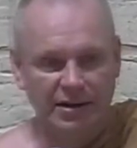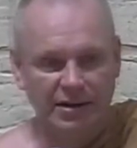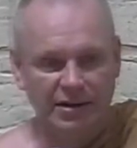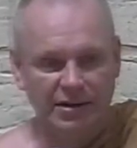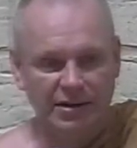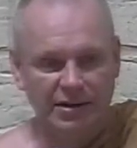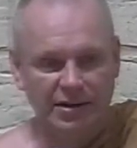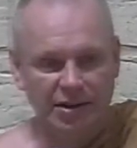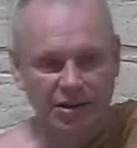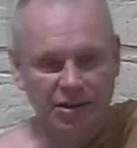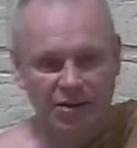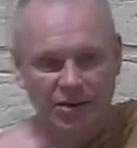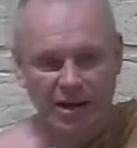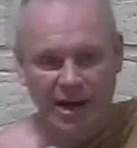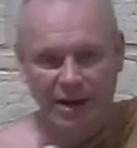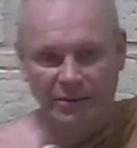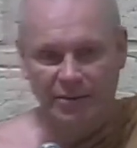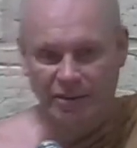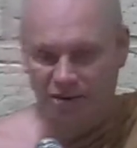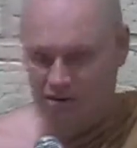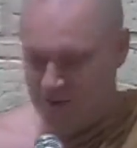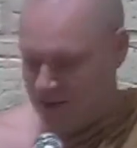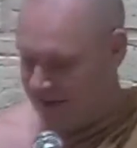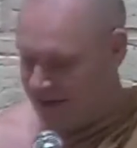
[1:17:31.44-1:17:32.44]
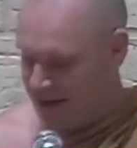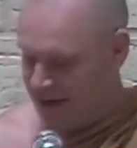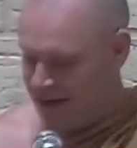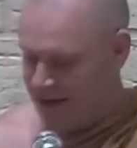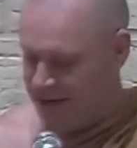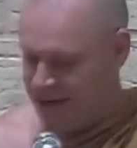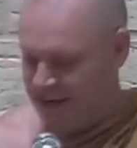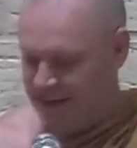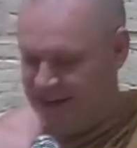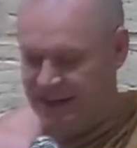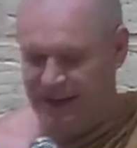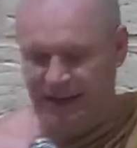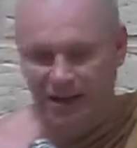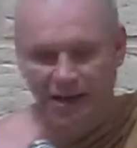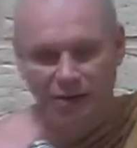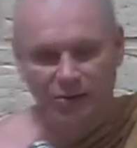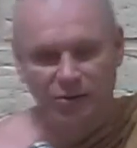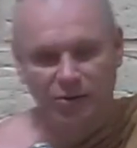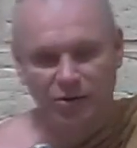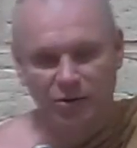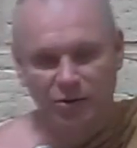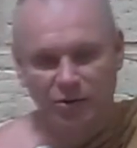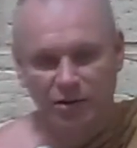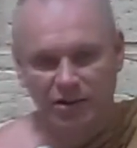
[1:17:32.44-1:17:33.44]
So I'm not sure if that is exactly
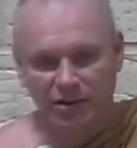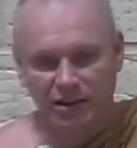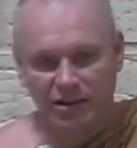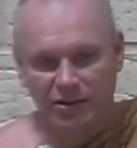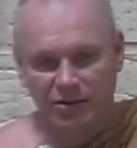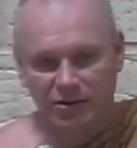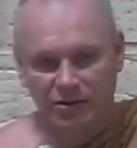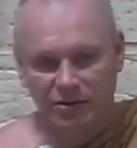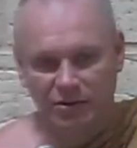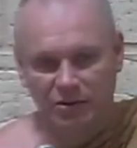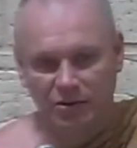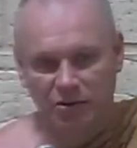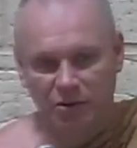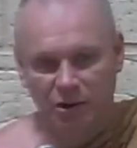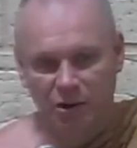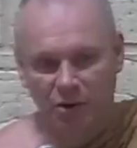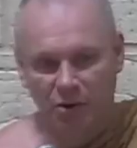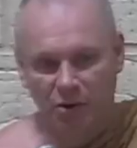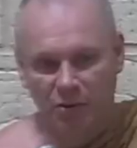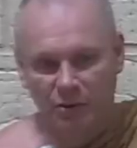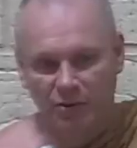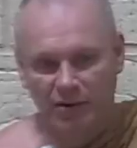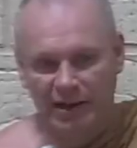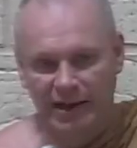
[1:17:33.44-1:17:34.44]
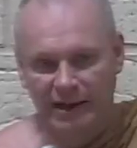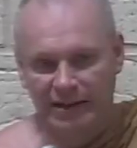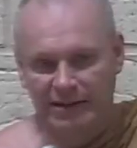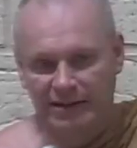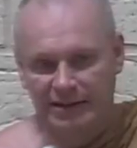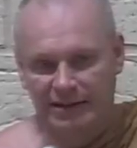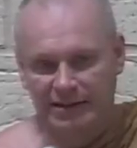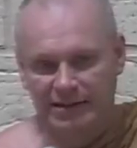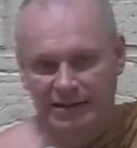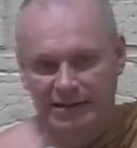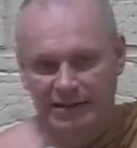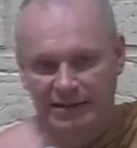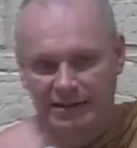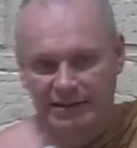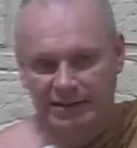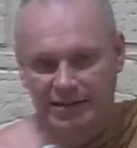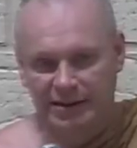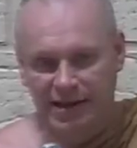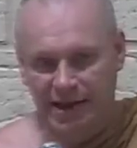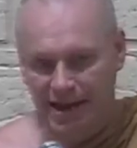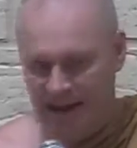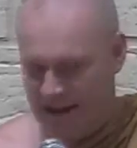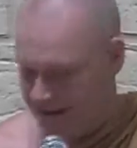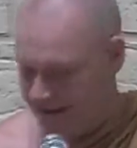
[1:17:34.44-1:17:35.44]
what you wanted to know, but I
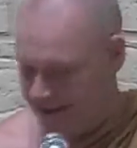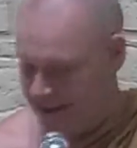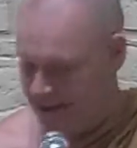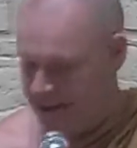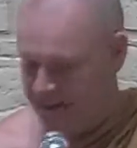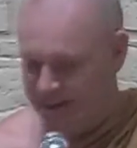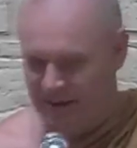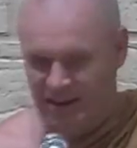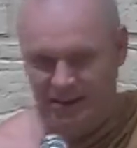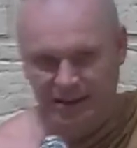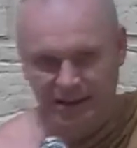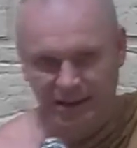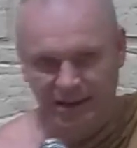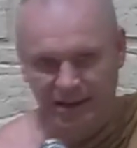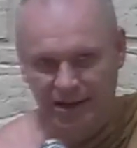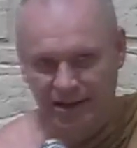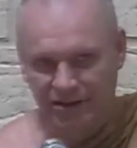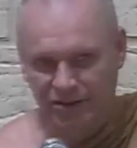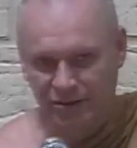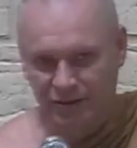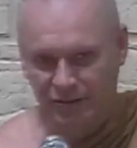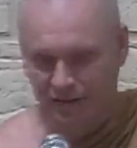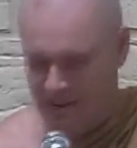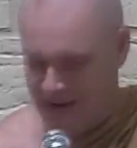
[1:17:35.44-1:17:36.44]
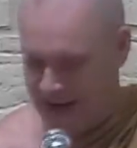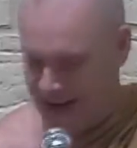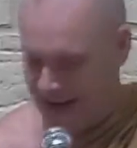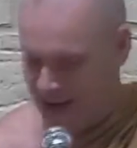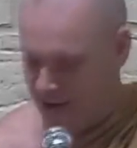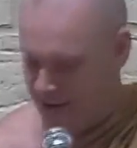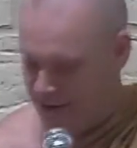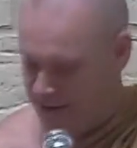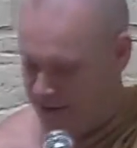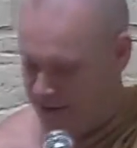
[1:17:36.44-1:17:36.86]
think that's the best I can do for now.